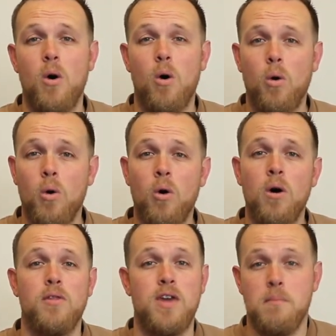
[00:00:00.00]

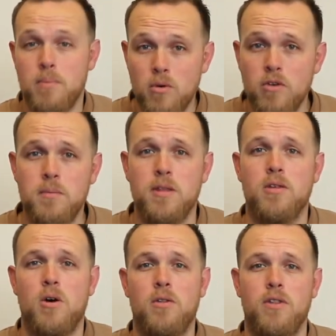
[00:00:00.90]
or the
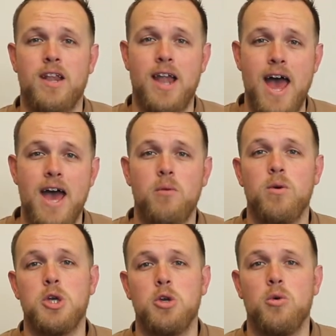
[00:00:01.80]
improvements on the land
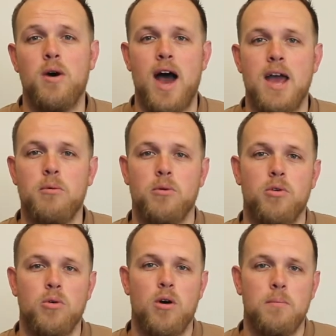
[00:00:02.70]
which you are able
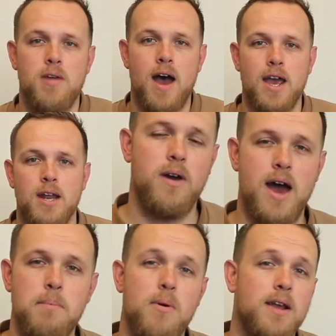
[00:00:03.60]
to obtain.
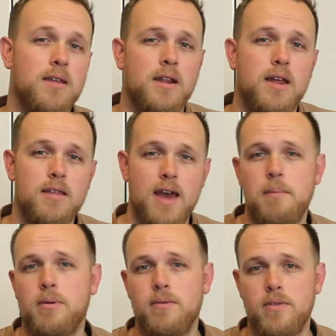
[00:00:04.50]
A practical
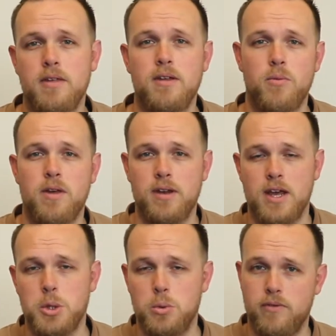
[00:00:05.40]
example of this in
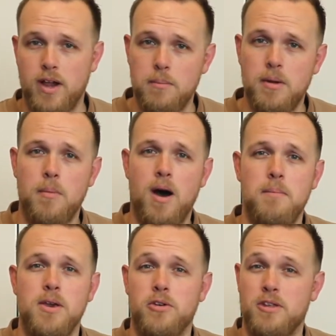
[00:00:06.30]
residential development
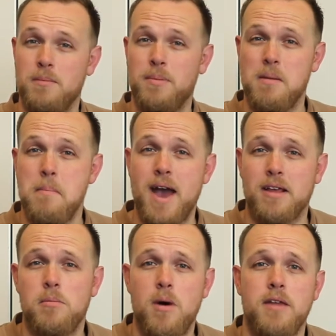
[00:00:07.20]
might be just simply
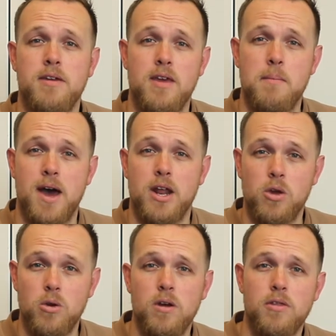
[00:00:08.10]
maximizing the amount of
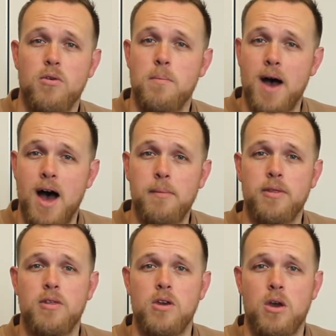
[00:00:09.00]
units or
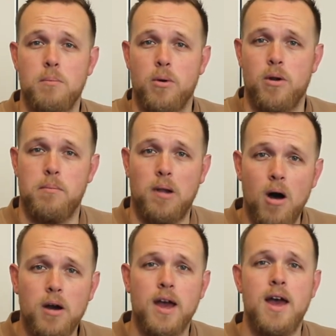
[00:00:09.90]
apartments that you can put on a
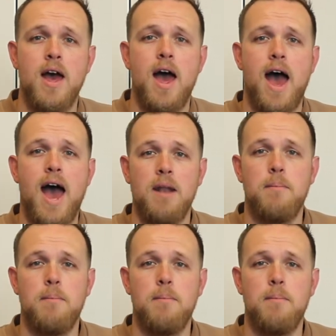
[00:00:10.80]
block and